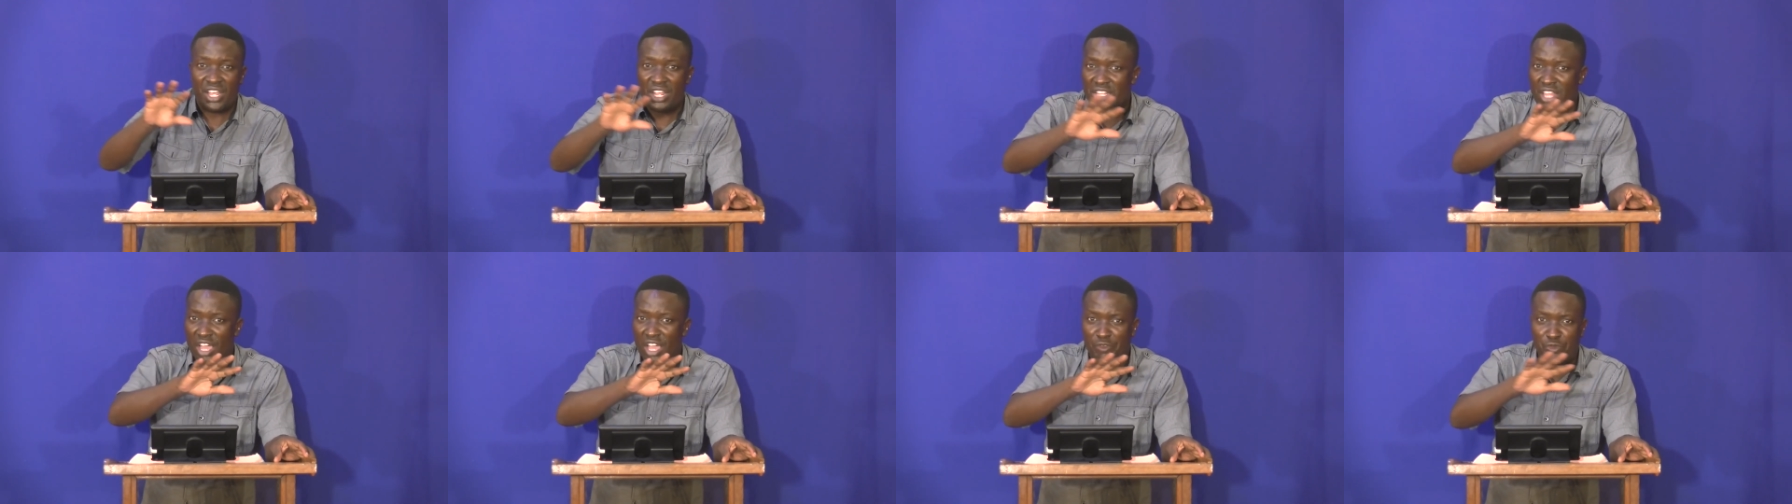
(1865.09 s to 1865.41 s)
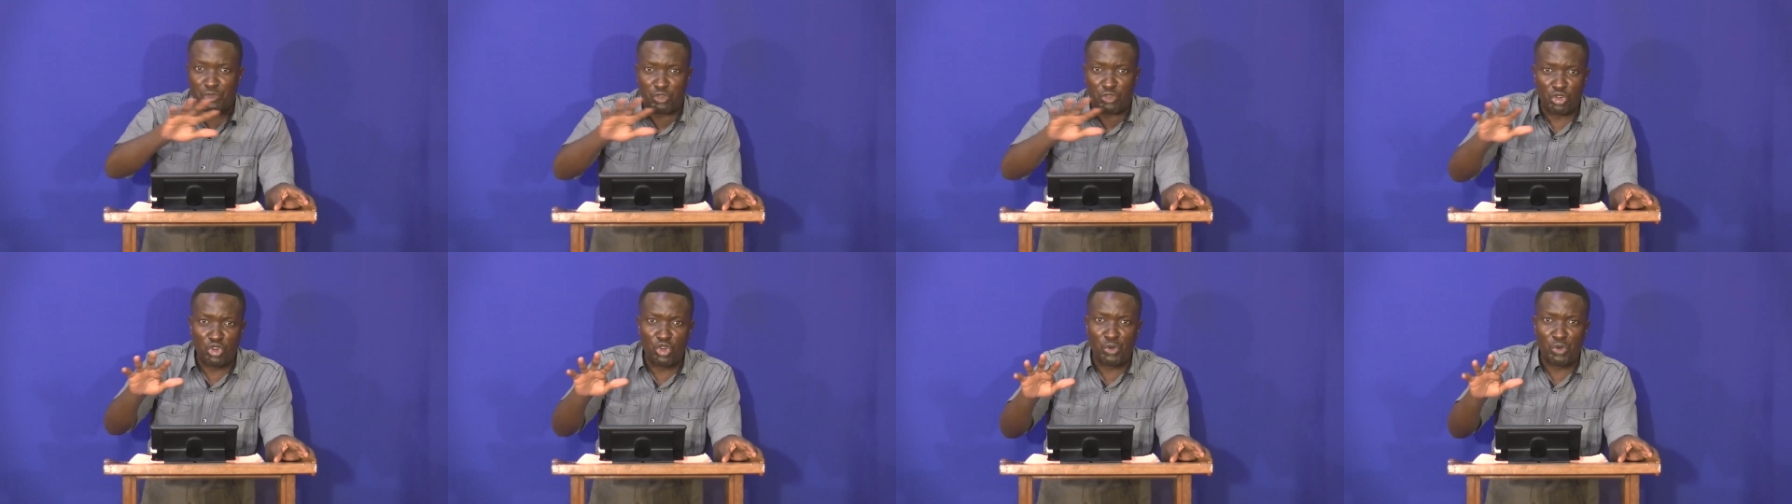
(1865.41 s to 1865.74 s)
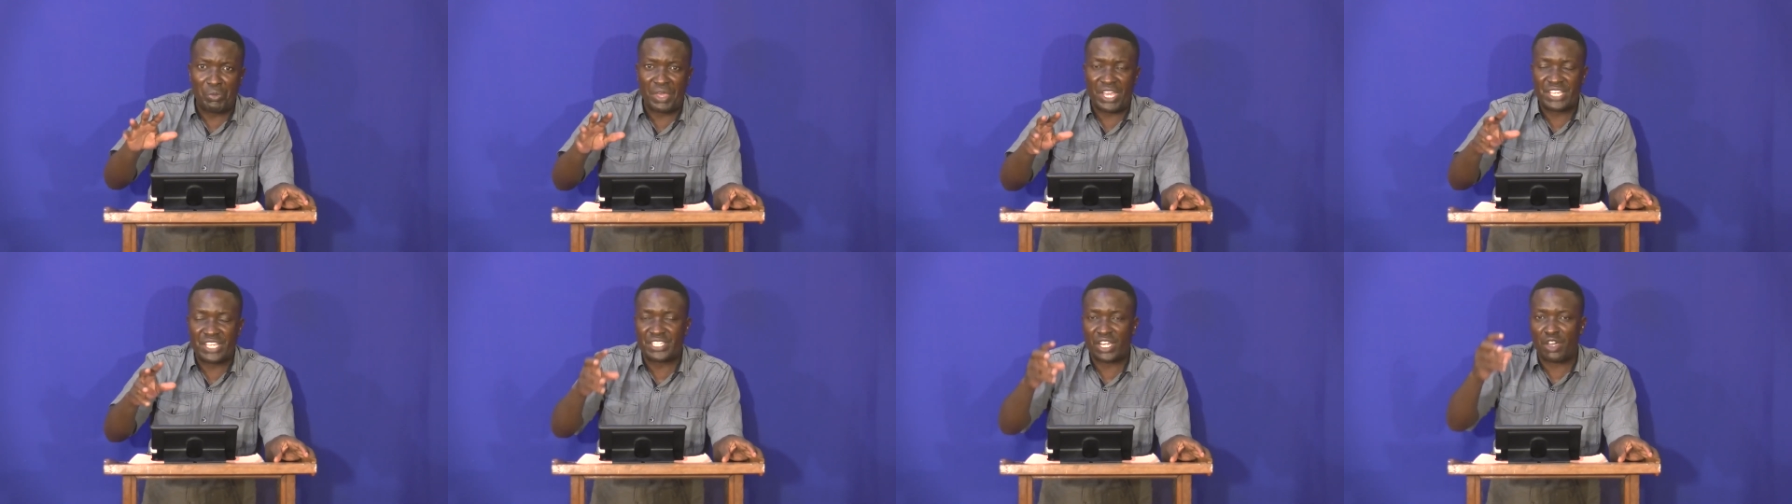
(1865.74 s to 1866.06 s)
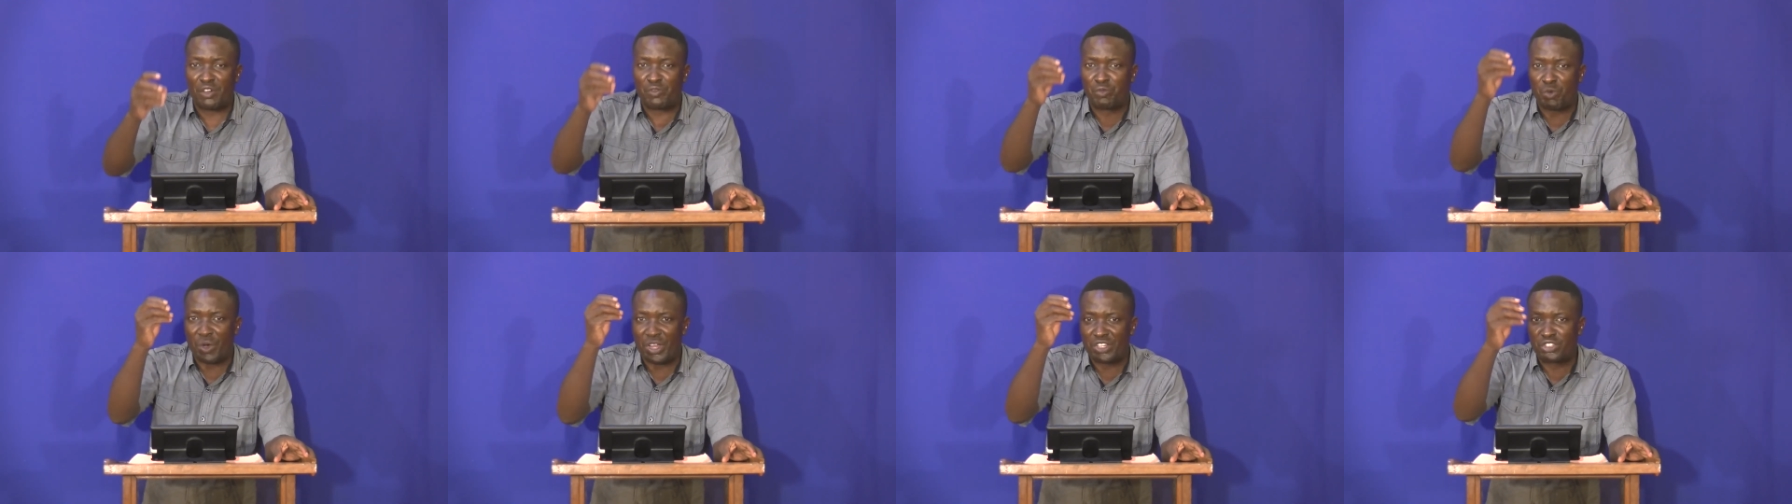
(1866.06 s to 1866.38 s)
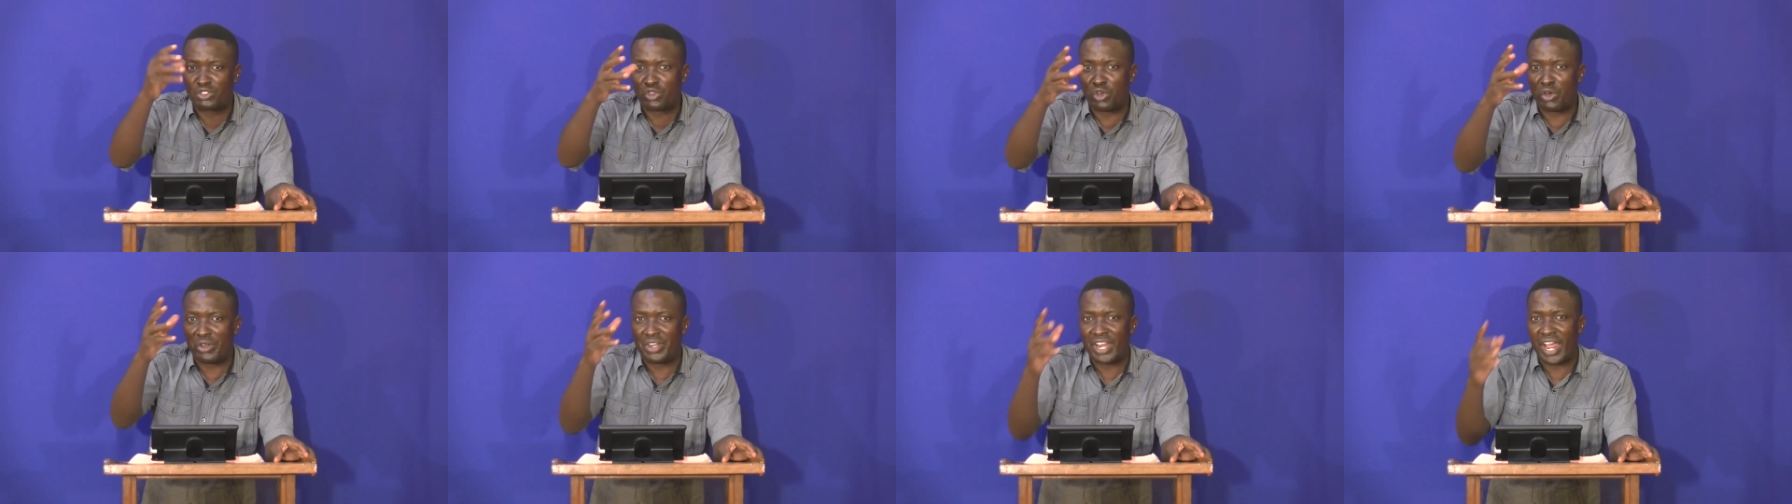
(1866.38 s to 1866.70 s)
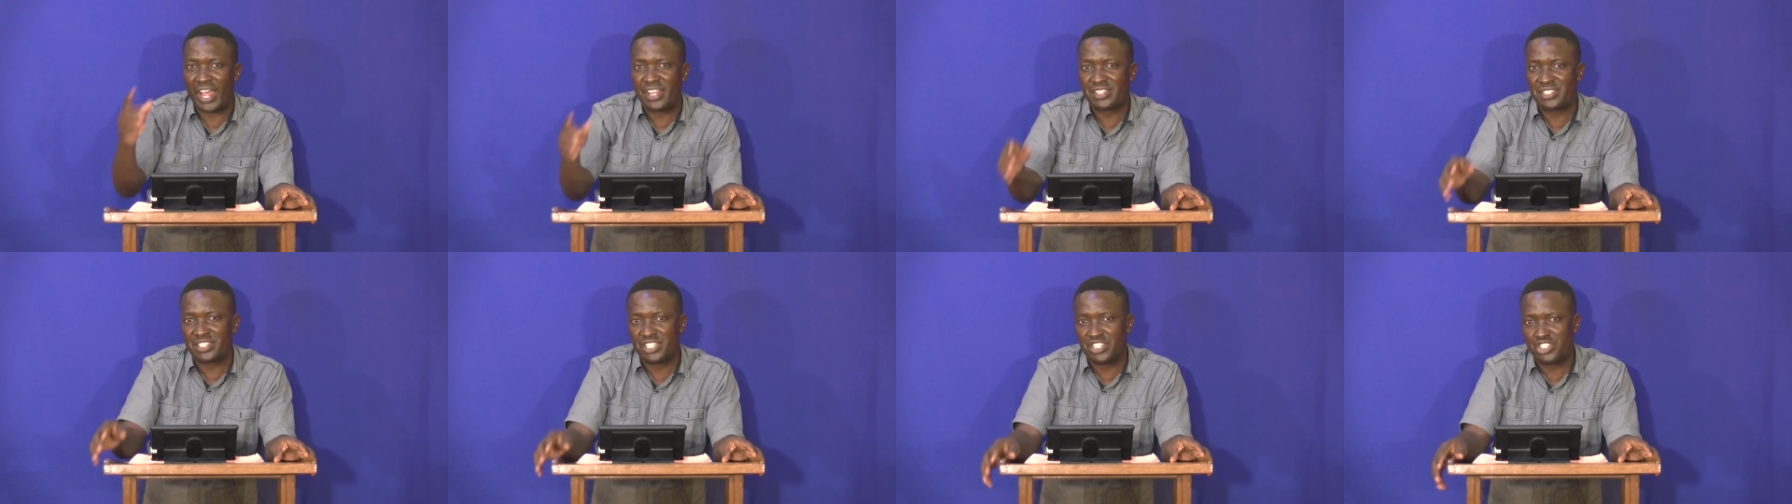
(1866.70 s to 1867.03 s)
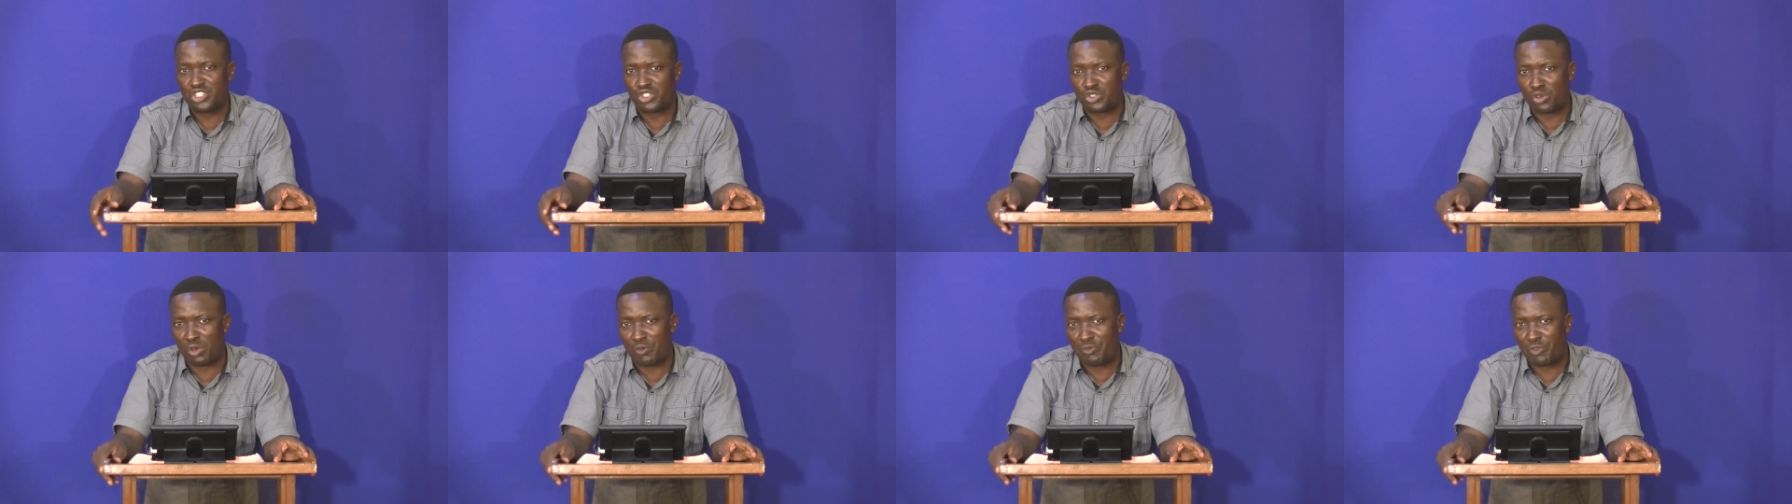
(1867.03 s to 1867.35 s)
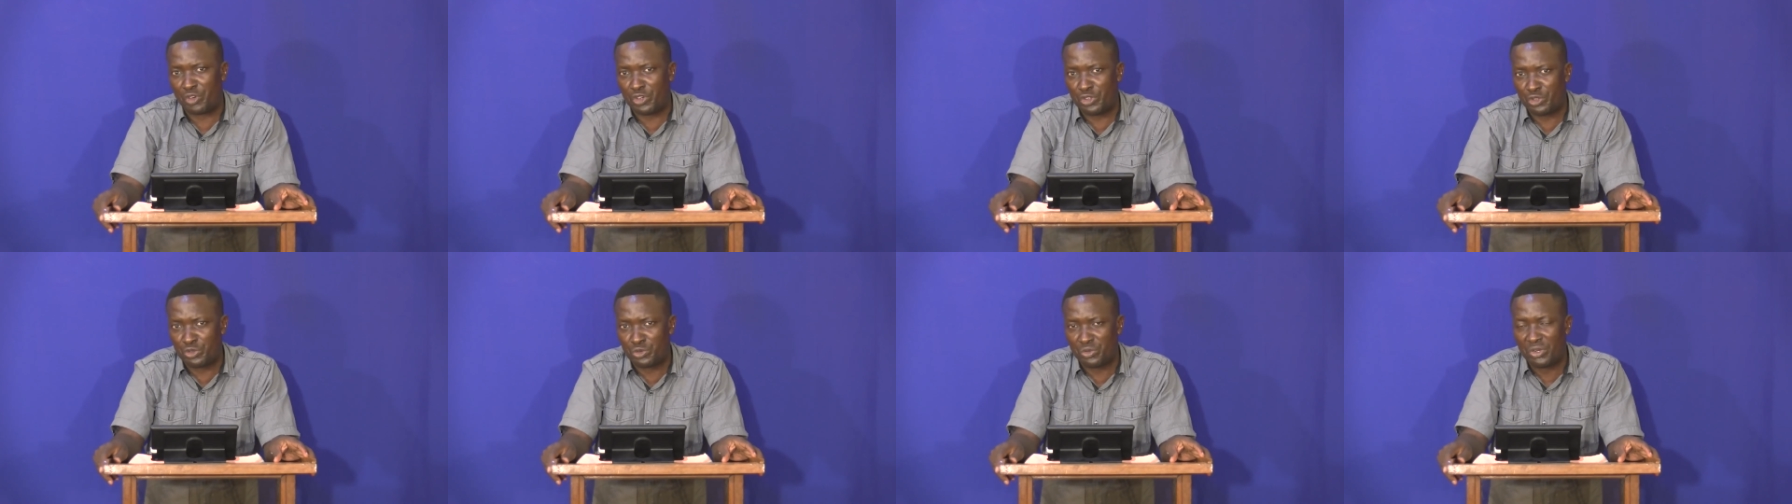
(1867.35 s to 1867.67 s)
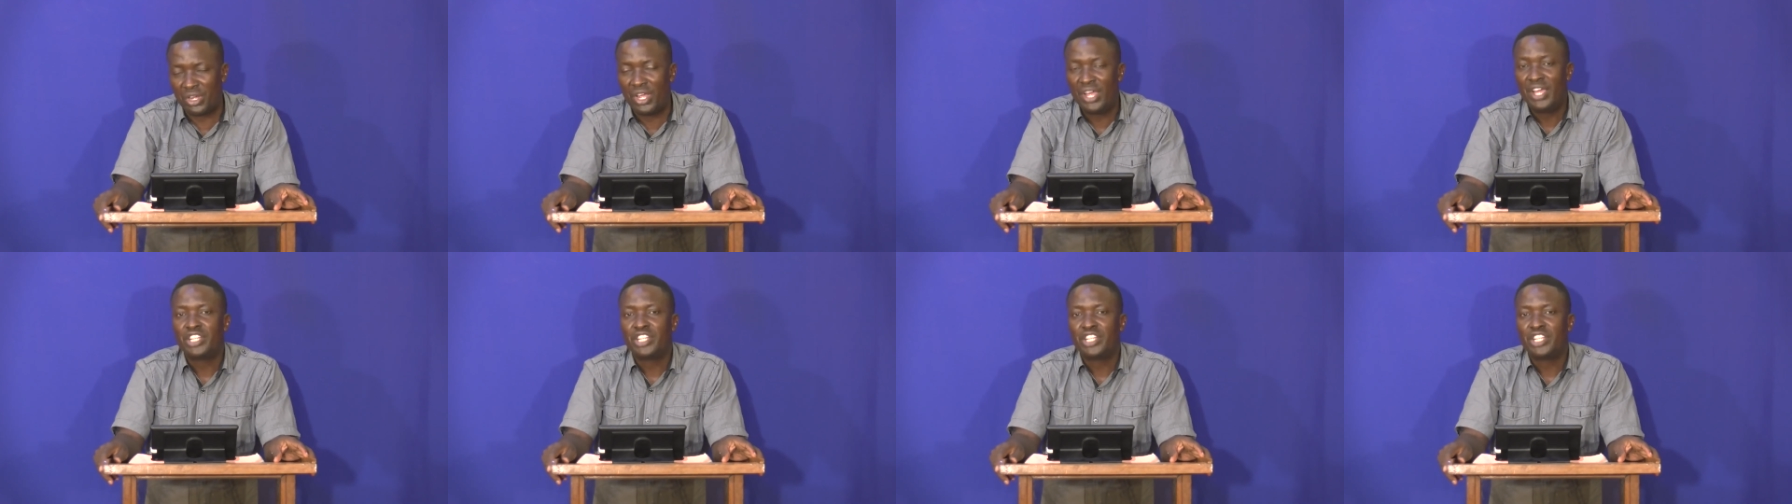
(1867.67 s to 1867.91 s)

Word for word: the full measure of what God has in store for you.